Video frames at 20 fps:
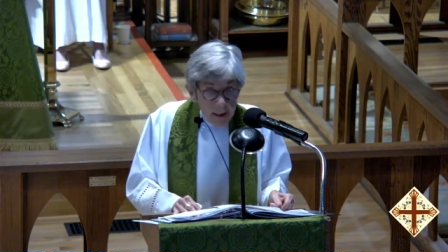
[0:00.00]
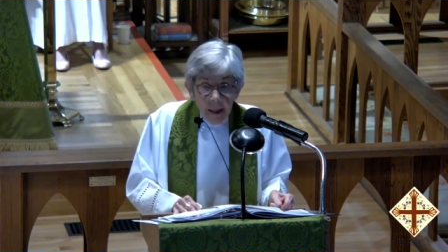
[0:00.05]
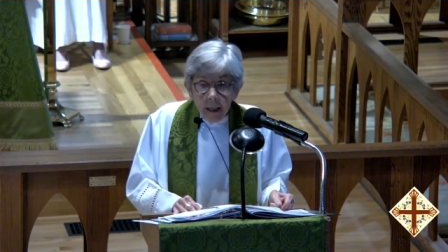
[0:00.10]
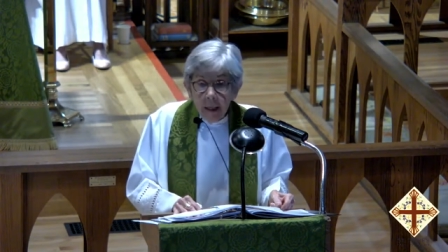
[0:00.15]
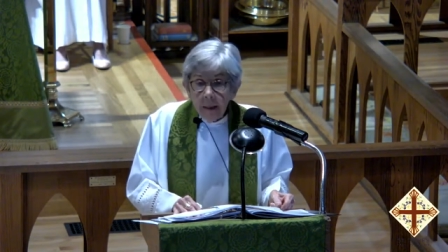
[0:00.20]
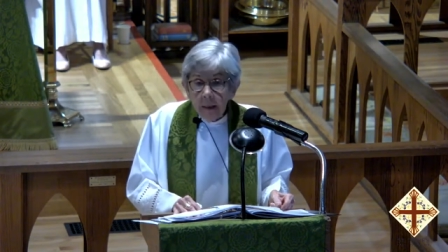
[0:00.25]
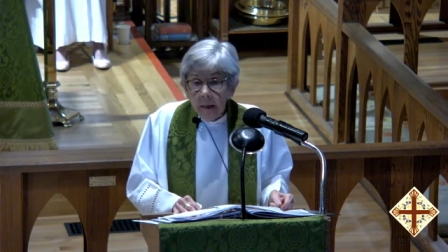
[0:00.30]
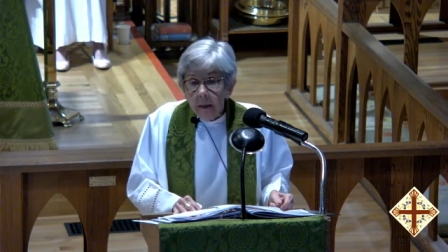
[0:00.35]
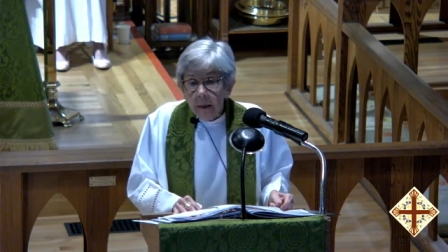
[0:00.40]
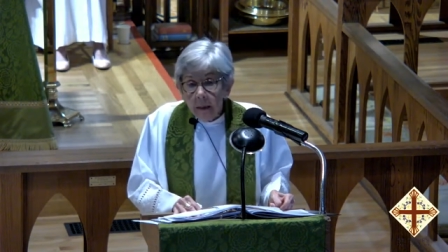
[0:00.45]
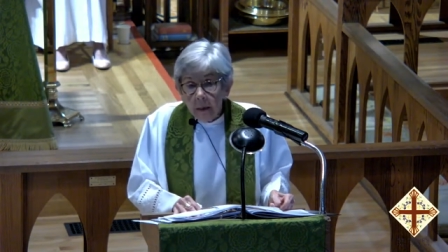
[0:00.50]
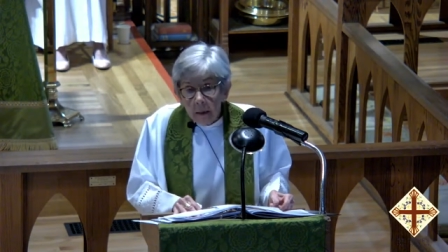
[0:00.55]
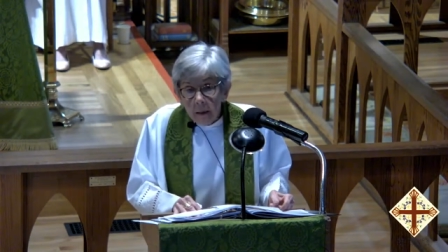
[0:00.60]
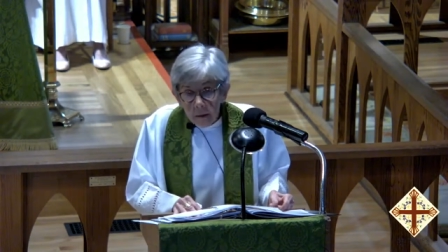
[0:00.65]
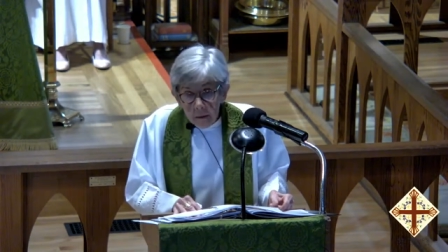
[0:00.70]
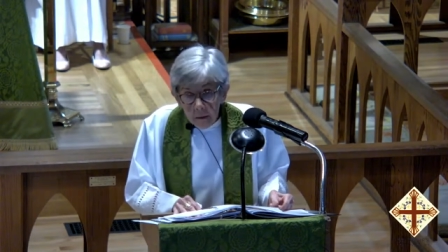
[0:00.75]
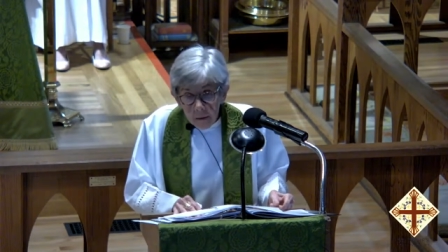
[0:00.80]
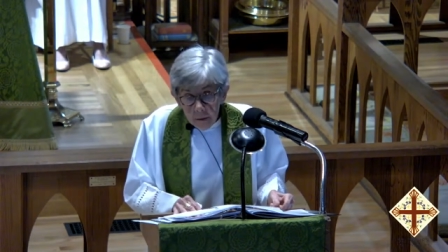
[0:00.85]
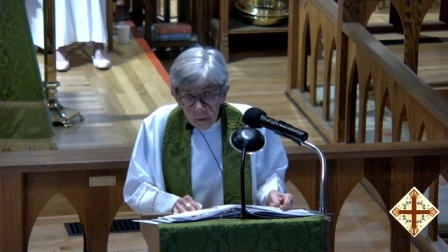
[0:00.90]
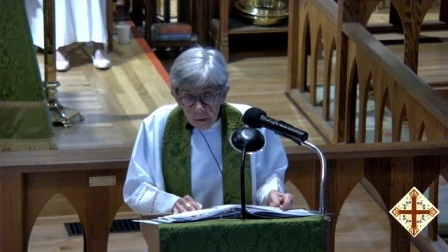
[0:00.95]
it.
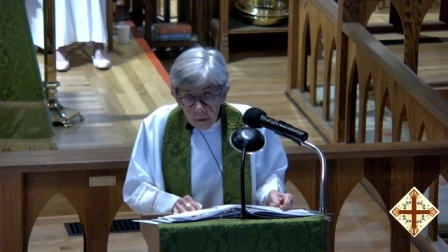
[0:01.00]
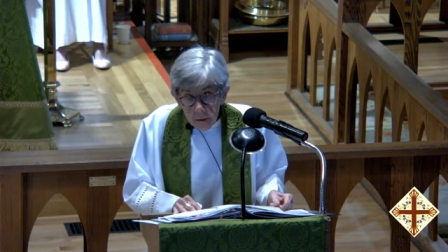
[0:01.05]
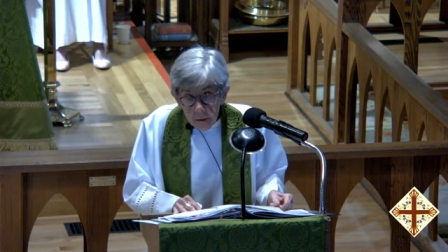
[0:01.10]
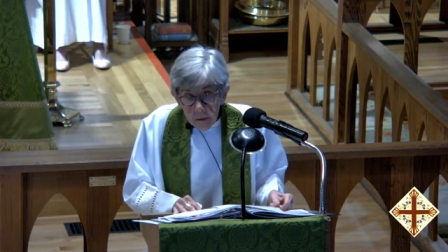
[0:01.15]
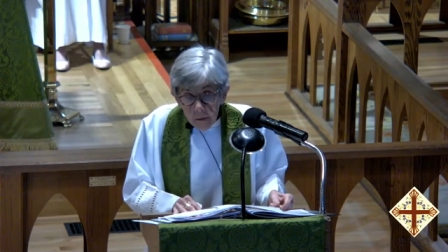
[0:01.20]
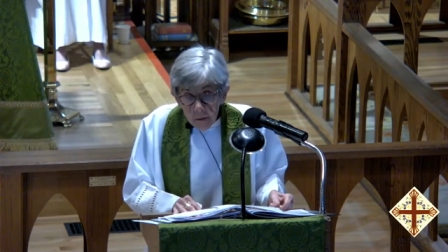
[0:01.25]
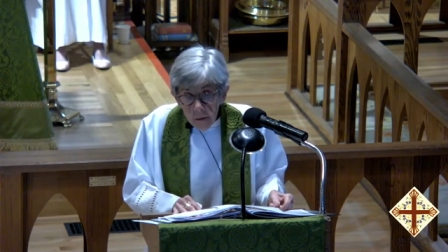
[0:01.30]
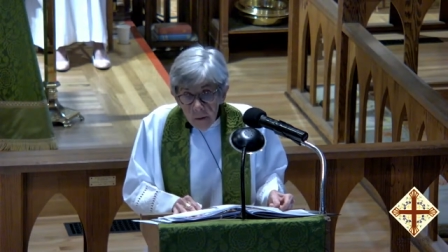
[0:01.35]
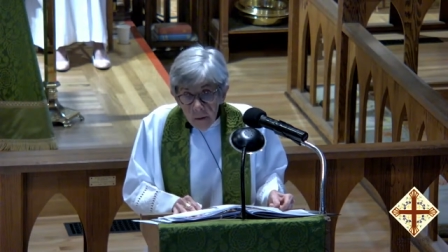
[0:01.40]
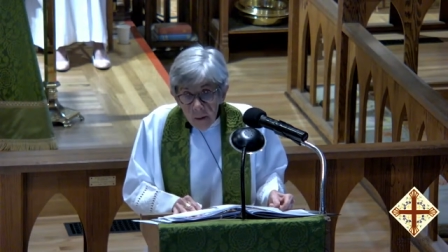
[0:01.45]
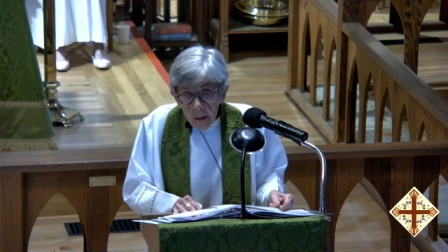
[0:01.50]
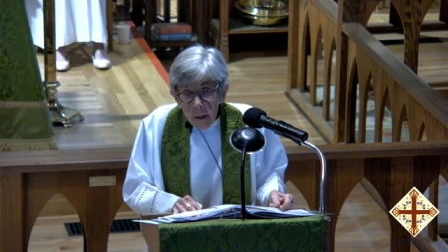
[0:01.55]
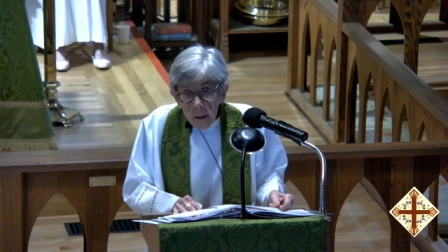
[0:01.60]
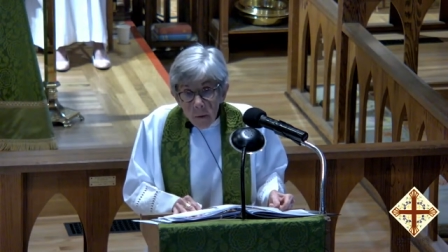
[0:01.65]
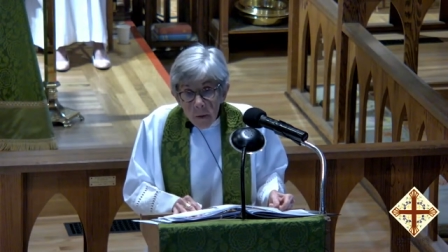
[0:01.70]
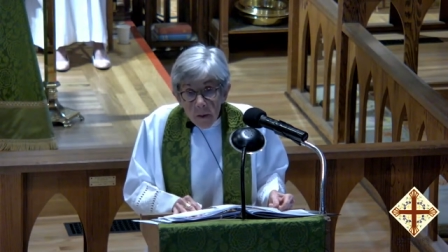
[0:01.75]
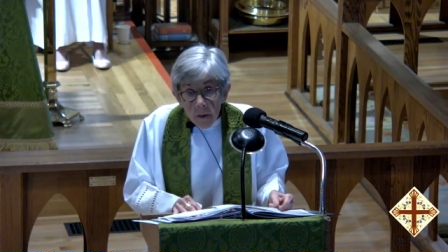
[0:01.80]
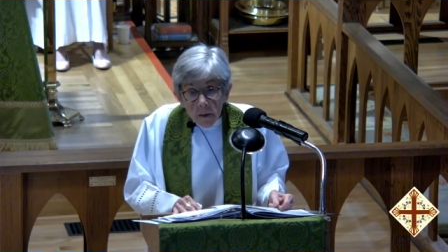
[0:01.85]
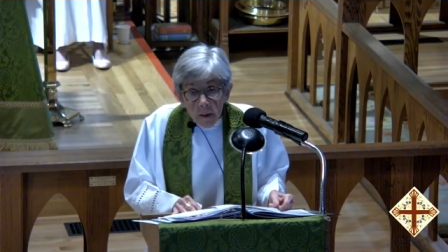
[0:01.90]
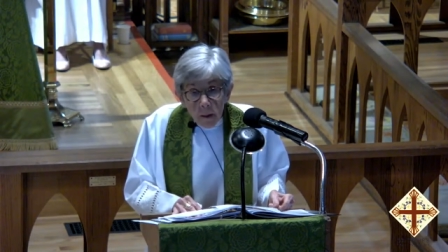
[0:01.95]
He
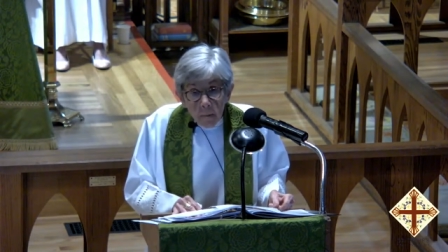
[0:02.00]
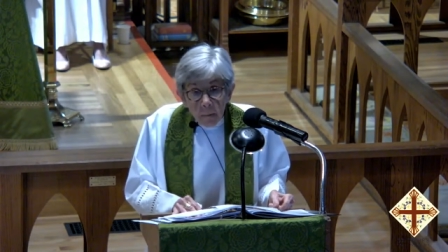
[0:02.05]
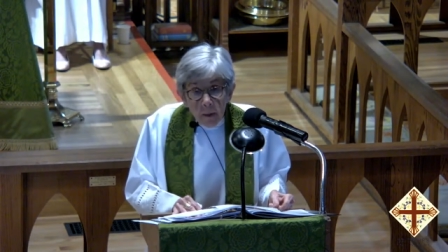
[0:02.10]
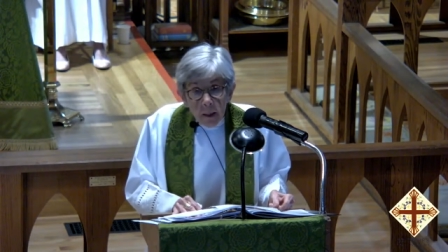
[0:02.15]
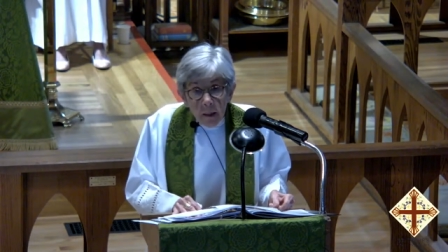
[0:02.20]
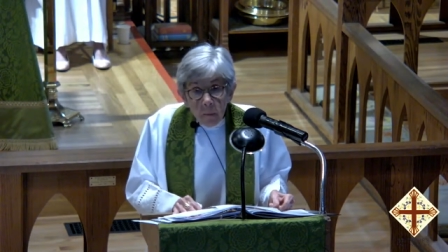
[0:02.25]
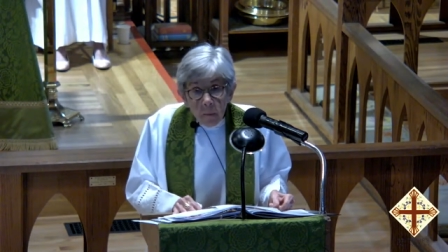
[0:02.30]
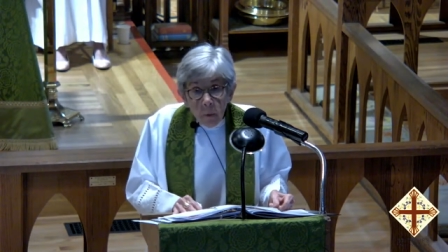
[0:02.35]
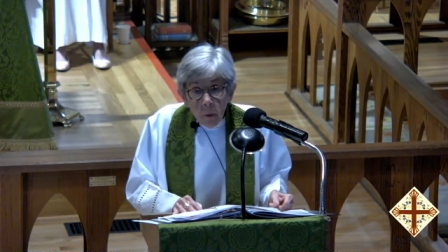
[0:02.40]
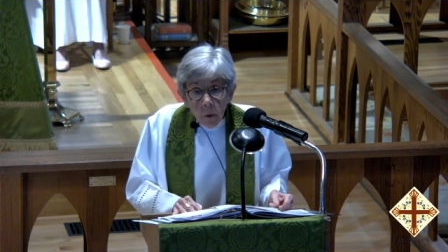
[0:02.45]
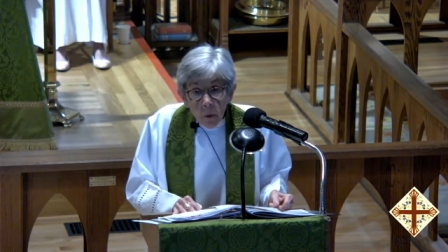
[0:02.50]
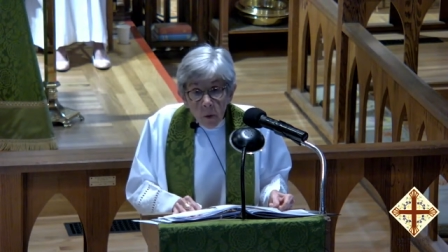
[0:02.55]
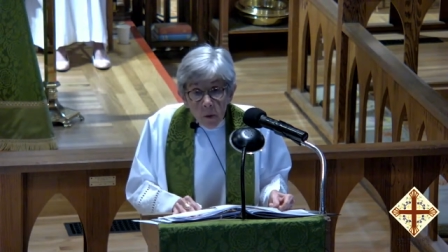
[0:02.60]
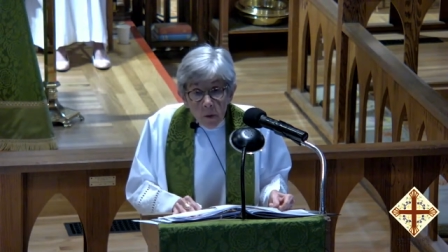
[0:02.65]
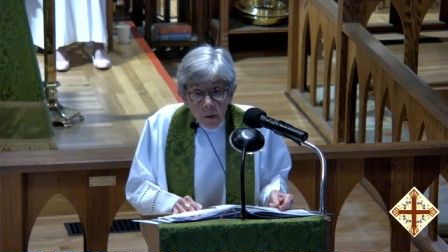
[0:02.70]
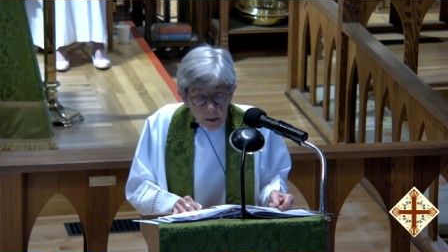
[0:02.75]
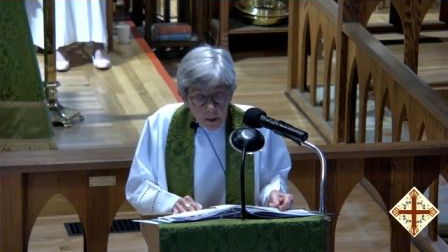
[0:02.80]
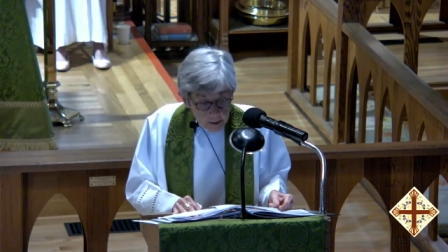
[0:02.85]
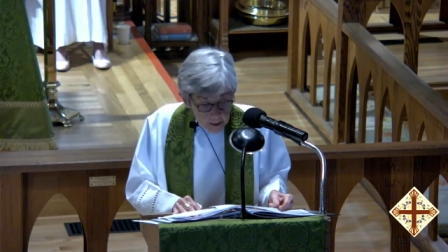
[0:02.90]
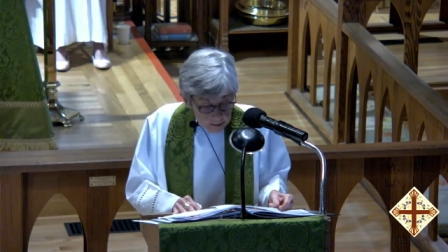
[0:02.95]
was something more
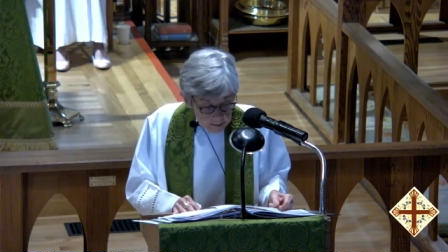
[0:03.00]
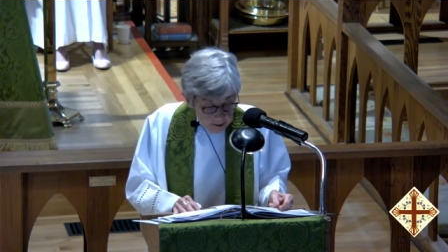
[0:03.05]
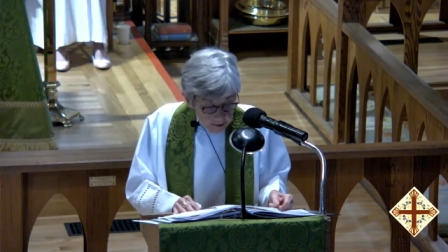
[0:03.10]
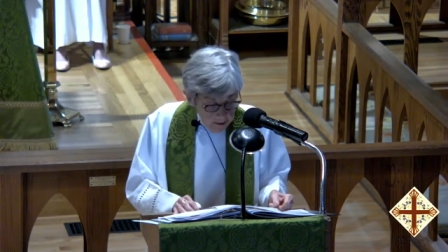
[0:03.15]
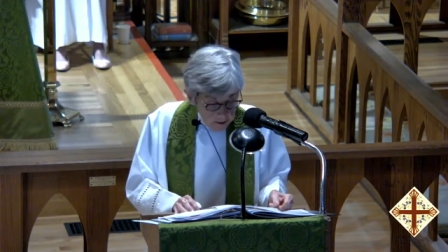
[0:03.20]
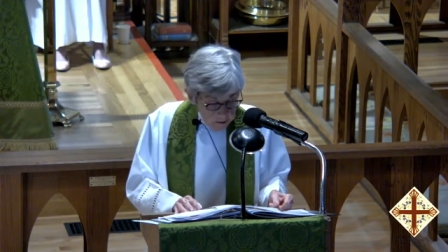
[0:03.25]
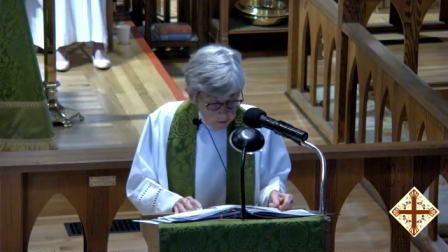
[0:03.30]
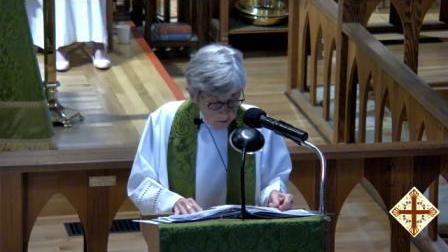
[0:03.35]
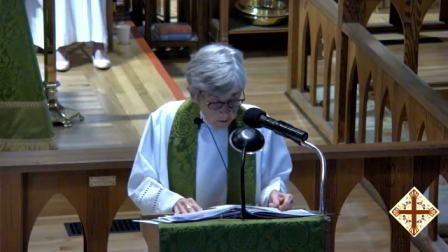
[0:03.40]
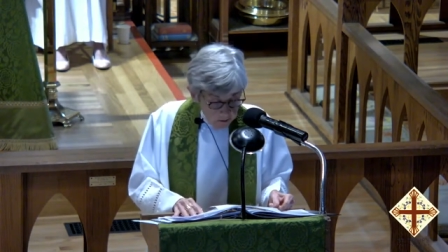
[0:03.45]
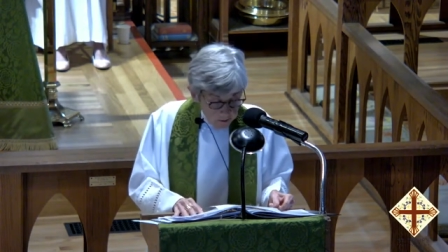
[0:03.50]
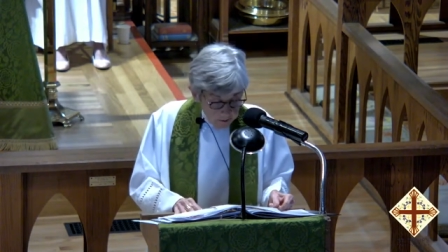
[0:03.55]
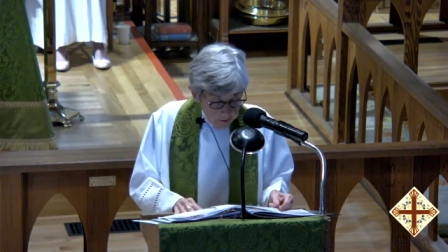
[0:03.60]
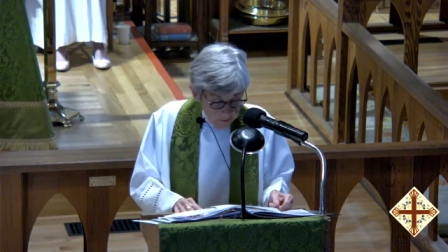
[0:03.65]
than a teacher.